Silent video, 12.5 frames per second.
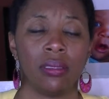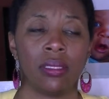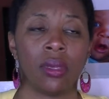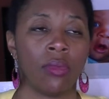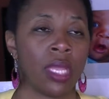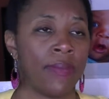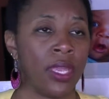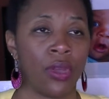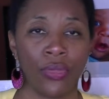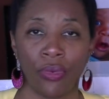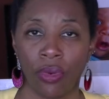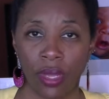don't let me
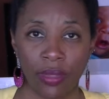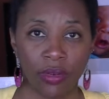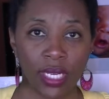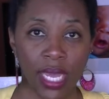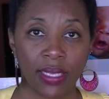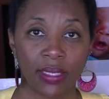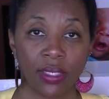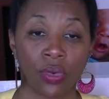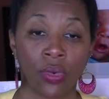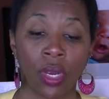go through another test.